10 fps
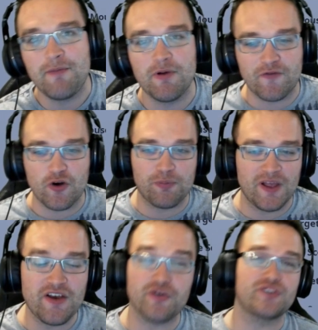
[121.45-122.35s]
But if you're a
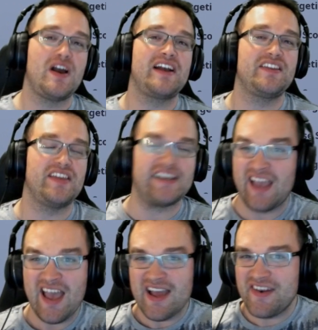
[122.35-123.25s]
player who's rocking like
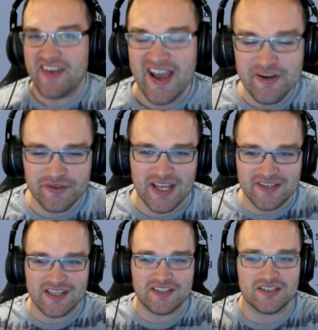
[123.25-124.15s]
9 or
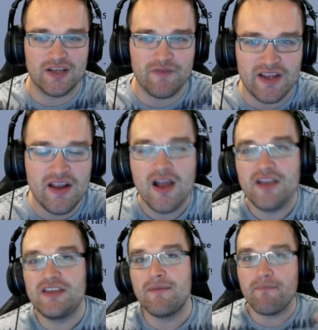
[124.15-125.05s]
10 sensitivity,
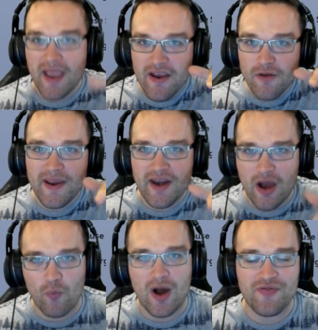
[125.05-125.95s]
you may or may not want